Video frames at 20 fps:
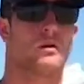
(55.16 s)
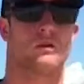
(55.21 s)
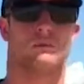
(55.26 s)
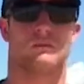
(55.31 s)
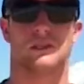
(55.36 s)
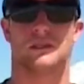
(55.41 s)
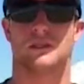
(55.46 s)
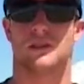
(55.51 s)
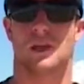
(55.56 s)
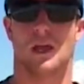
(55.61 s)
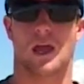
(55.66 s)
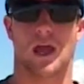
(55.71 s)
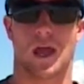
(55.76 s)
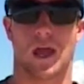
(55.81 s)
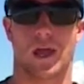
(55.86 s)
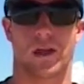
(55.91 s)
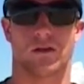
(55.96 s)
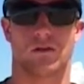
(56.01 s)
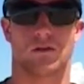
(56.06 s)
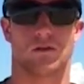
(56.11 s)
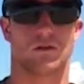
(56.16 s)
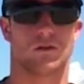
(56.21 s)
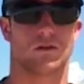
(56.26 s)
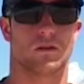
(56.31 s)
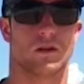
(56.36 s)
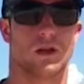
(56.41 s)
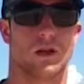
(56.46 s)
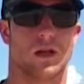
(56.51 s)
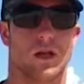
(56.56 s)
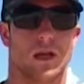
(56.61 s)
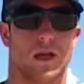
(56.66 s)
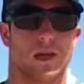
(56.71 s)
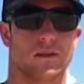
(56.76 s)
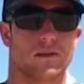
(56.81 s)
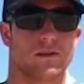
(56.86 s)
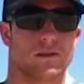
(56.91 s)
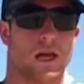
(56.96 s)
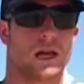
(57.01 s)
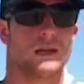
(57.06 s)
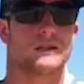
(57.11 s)
and missing your handle, and it
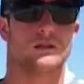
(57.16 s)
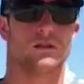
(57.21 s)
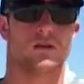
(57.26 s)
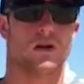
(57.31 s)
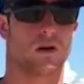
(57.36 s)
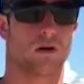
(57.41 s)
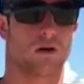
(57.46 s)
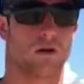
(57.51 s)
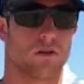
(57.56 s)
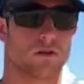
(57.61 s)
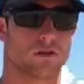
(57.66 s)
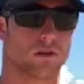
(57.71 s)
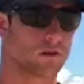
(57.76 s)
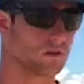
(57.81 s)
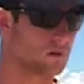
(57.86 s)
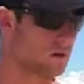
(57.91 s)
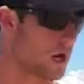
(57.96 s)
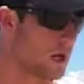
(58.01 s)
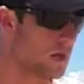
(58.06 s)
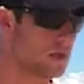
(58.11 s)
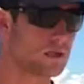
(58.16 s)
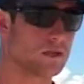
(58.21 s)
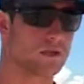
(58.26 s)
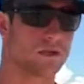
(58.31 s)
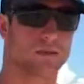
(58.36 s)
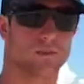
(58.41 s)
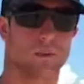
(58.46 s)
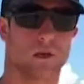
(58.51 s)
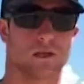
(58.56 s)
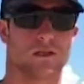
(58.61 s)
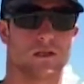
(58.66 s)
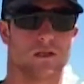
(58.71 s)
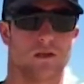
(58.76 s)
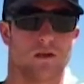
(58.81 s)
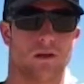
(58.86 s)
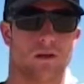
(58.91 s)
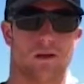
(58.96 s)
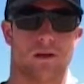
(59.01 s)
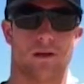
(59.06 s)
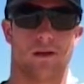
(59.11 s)
takes a lot of concentration, especially
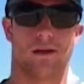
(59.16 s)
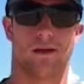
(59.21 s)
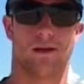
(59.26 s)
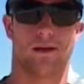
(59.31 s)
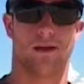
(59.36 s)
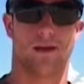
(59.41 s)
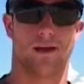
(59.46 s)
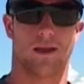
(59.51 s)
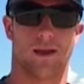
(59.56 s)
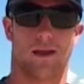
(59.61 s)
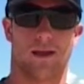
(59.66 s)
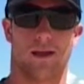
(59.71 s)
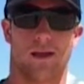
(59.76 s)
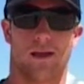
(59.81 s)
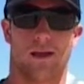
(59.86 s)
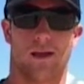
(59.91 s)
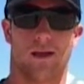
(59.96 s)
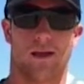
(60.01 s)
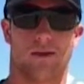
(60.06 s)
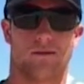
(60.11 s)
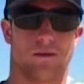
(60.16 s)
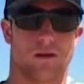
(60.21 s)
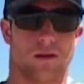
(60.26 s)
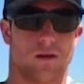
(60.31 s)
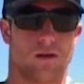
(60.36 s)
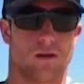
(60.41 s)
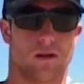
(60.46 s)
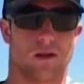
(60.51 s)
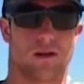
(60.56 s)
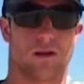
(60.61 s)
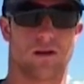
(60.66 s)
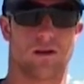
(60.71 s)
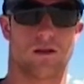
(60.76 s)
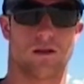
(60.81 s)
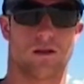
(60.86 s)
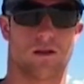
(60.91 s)
if you're doing it,